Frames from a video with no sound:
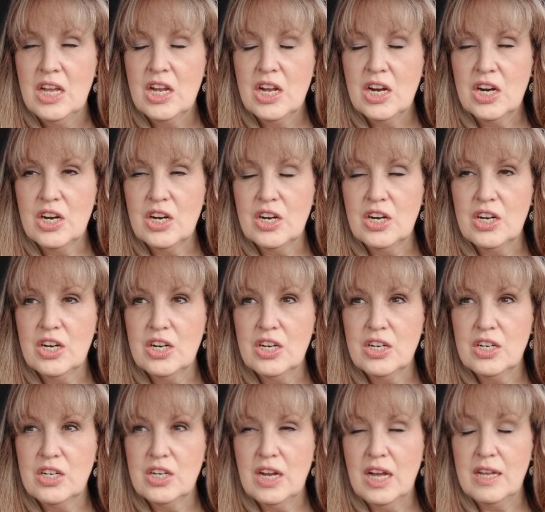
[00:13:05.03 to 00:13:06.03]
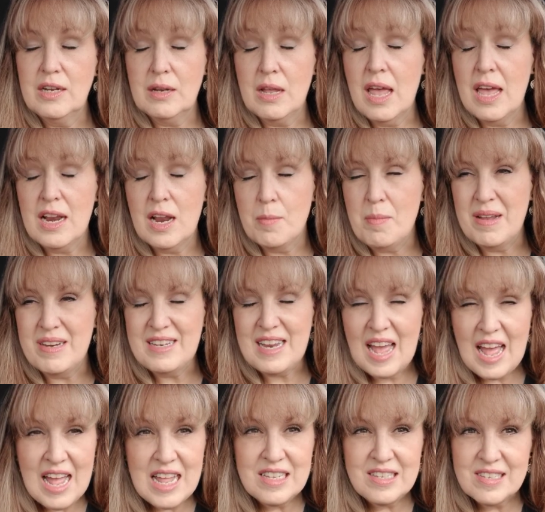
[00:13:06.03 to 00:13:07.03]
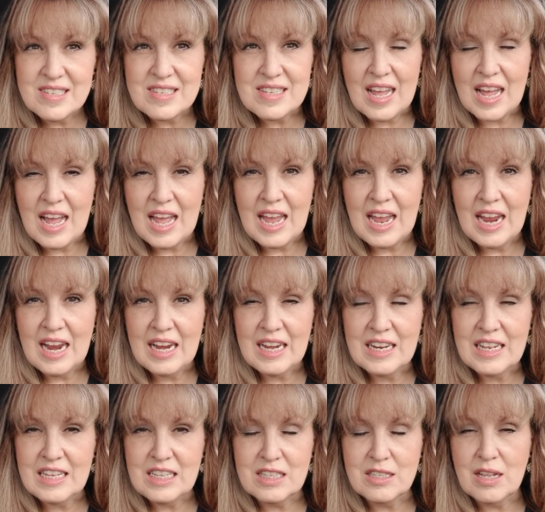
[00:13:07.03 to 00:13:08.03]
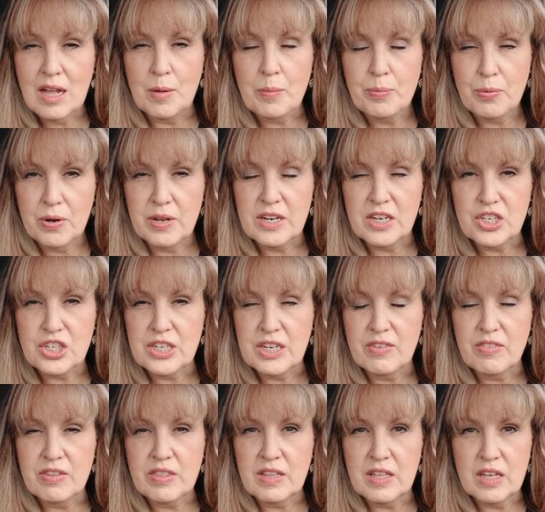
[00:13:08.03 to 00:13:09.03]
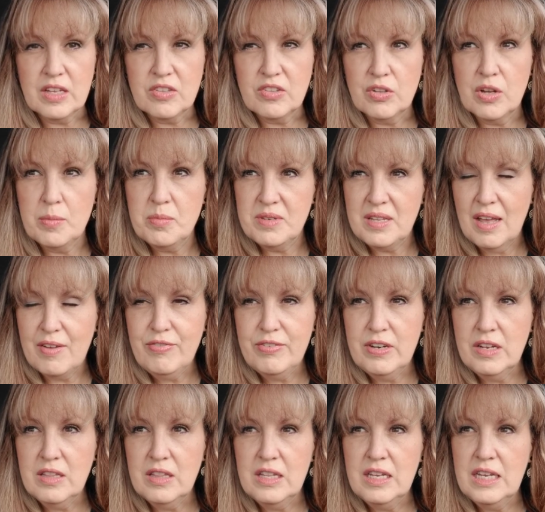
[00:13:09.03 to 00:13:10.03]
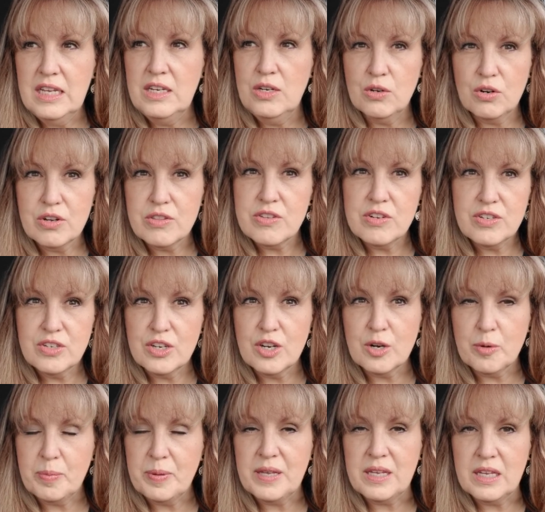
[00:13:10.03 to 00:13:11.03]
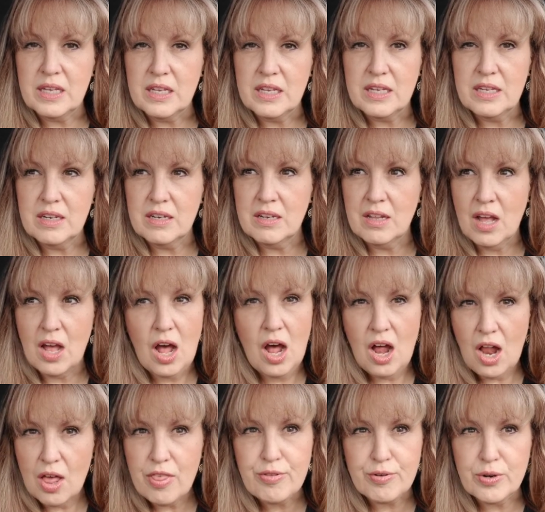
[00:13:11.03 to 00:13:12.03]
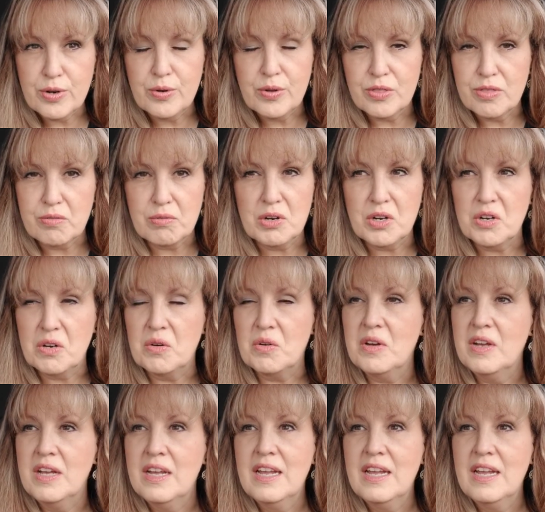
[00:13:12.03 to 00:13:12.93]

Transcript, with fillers: her uh, and on my dad's side, he's all British and everything. So I'm definitely Northern European through and through.